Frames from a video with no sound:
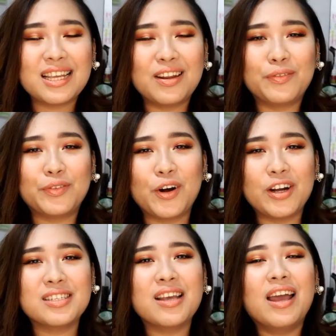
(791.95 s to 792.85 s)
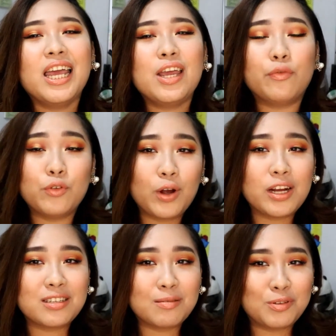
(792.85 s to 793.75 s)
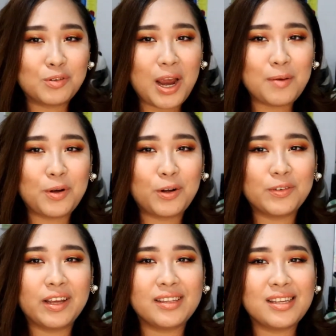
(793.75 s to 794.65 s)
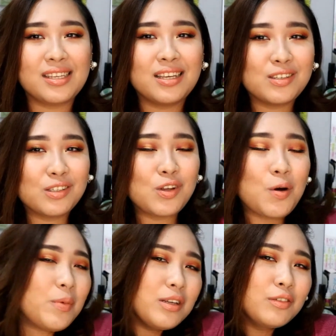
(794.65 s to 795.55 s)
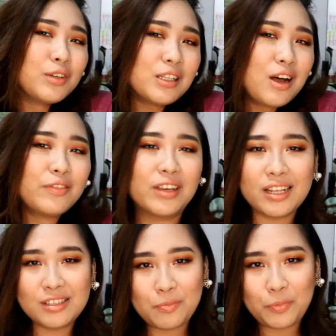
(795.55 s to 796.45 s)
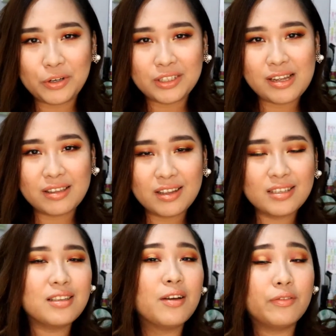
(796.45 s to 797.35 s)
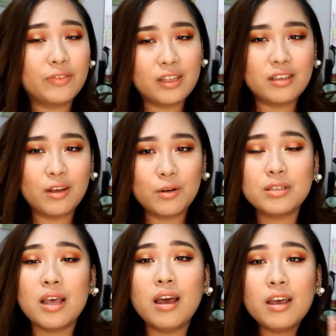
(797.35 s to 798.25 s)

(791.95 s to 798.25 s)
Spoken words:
And of course, if you are subscribed already, thank you so much for loving and supporting these videos.